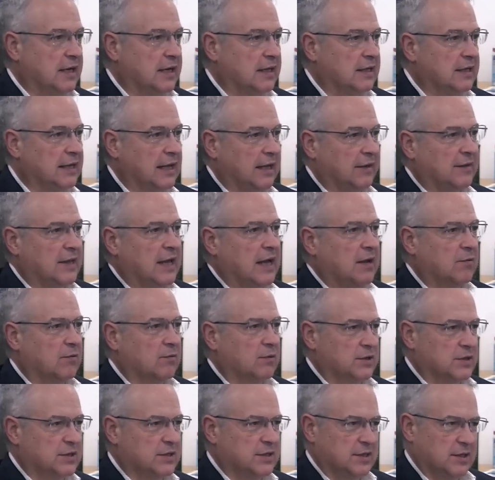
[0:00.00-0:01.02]
Now that
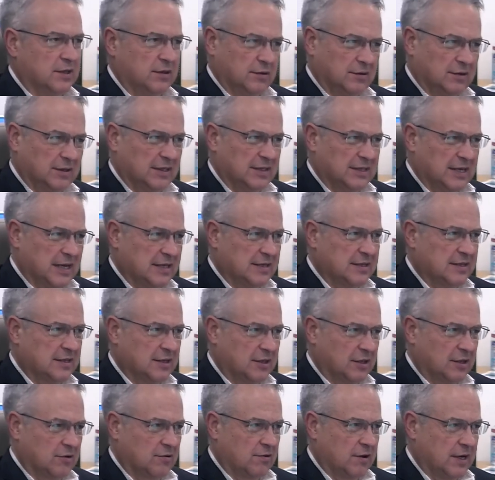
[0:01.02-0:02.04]
would still, is that still
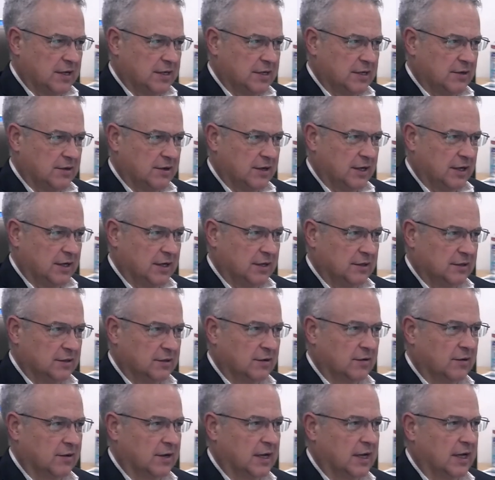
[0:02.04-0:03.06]
a criteria?
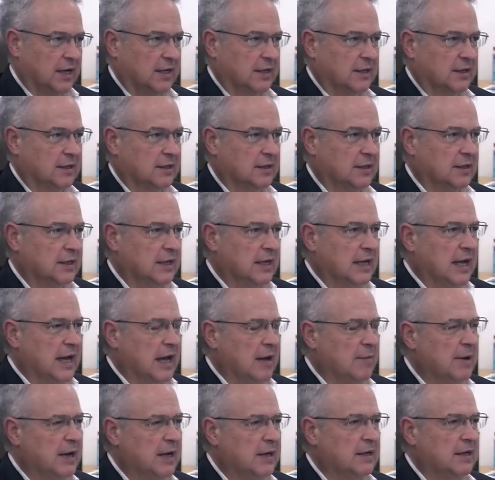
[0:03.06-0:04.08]
Okay.
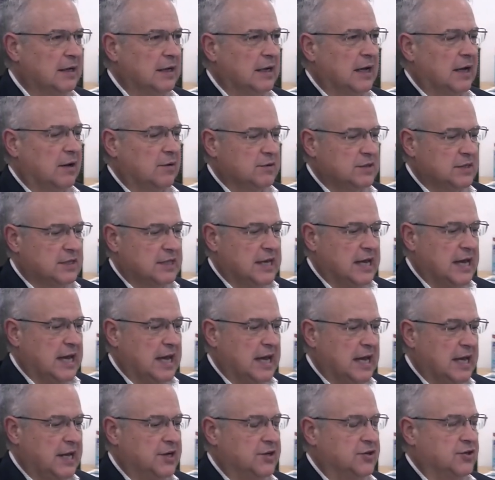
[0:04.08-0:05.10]
How's the
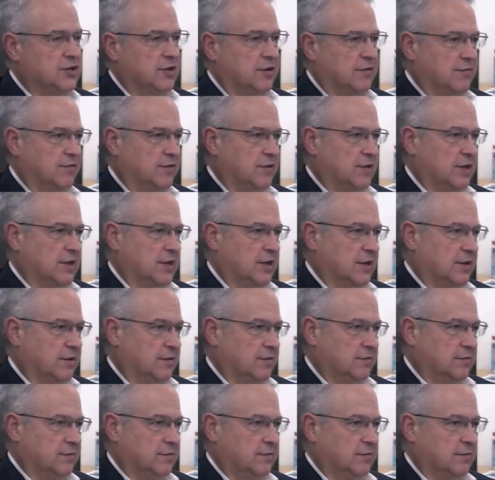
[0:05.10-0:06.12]
age of the
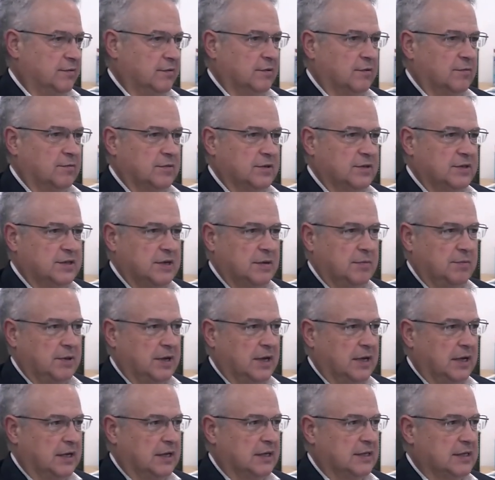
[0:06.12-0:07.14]

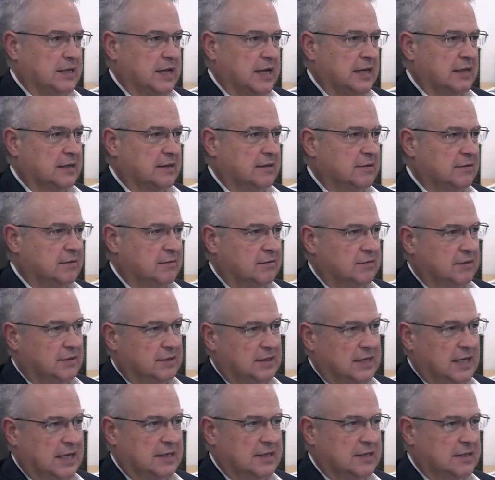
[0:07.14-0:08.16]
recipient? Is that
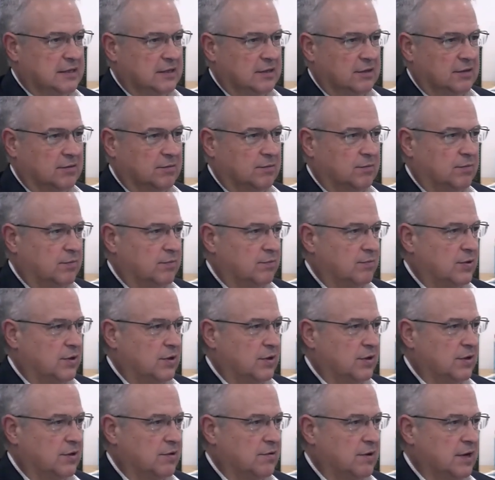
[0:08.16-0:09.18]
still part
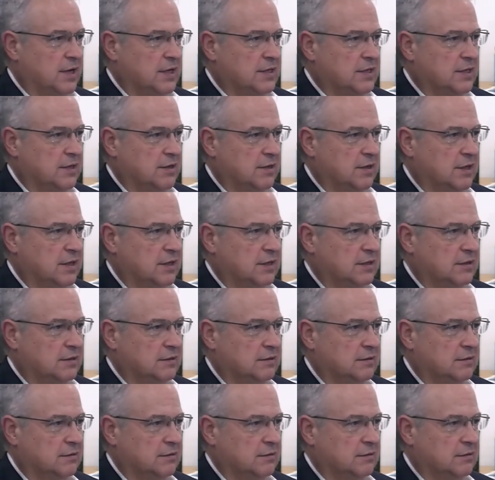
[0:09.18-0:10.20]
of the criteria? Is
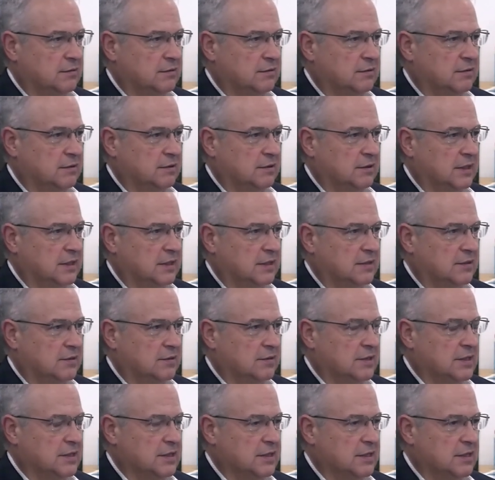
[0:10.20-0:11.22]
that still
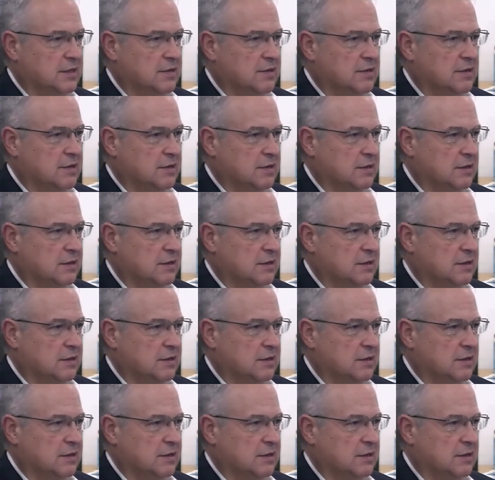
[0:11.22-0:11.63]
considered?